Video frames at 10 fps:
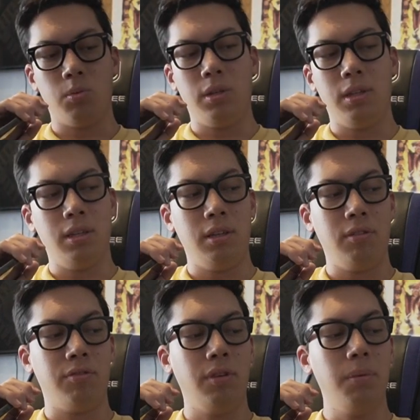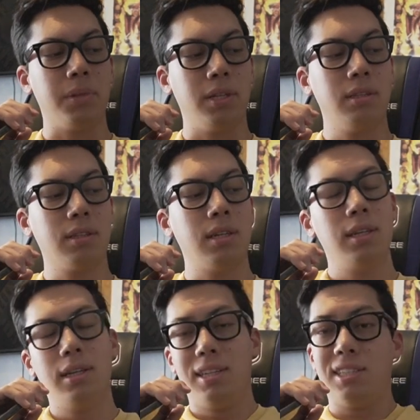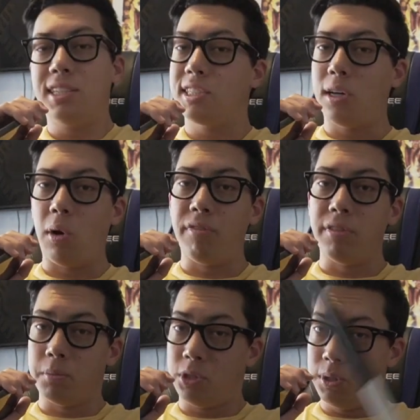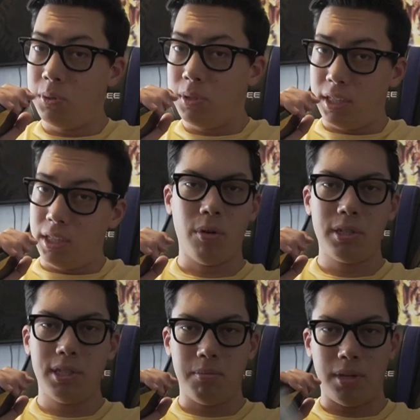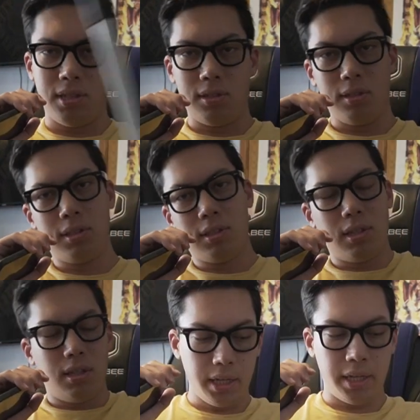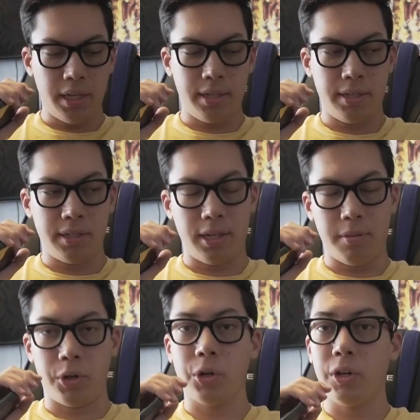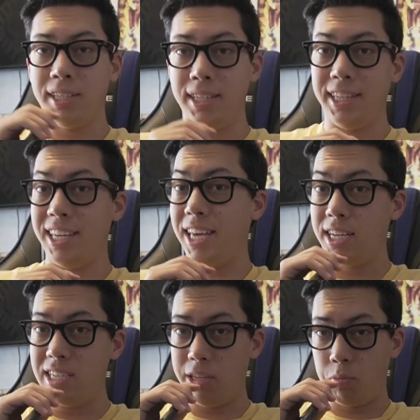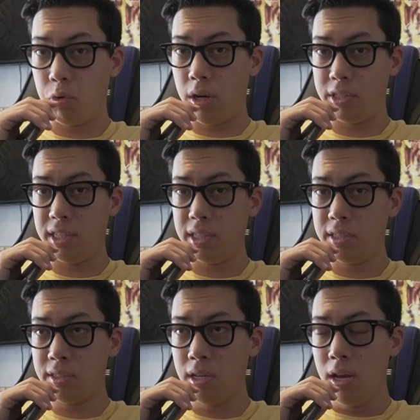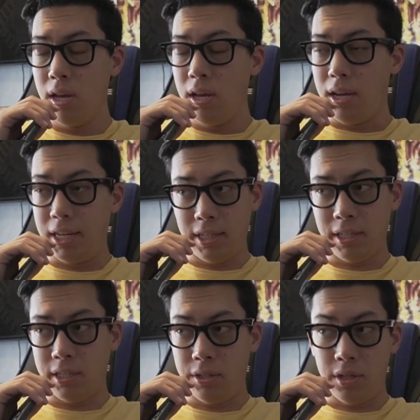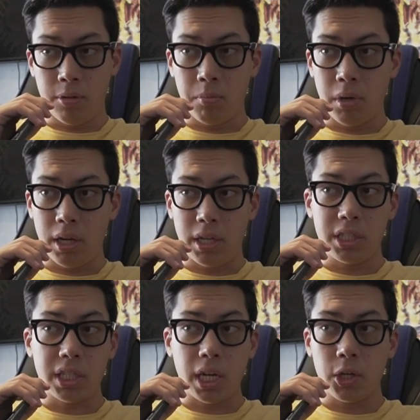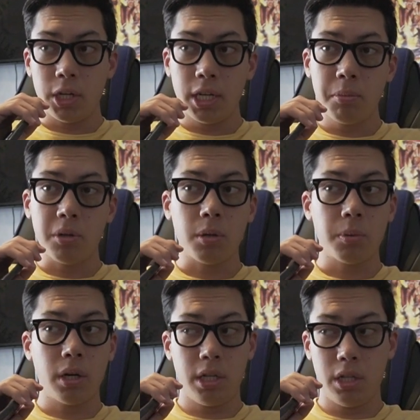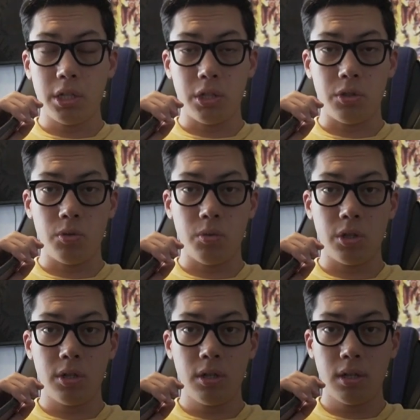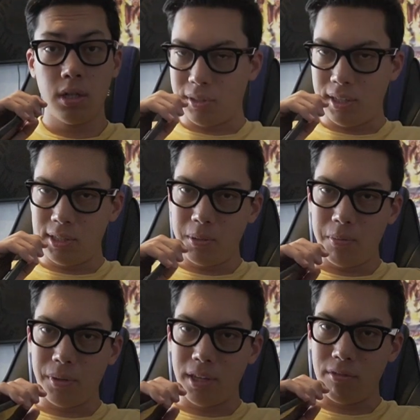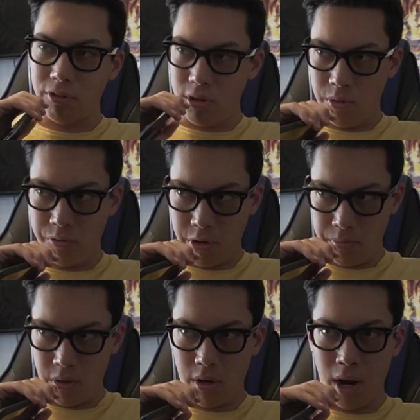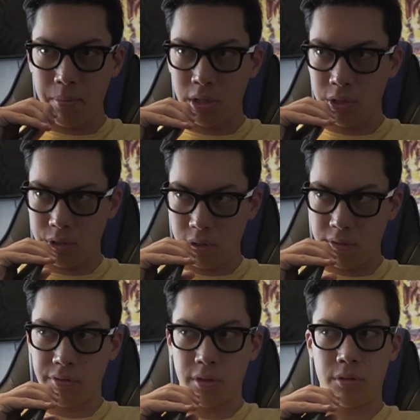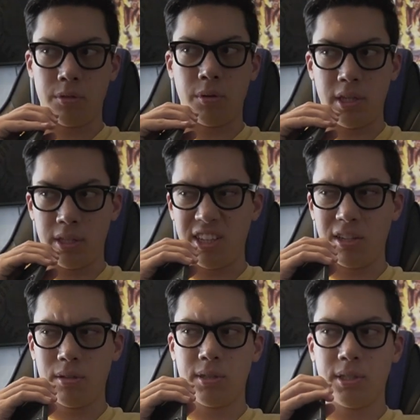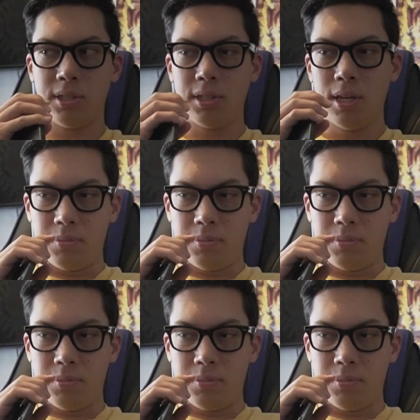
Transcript: we filmed it. 6-hour film shoot, 14 pages, and I am currently in the editing process. I gotta get it done by Saturday, but I'll probably get it done sooner. So that's my plan for November. I'm not sure if I'll do anything else.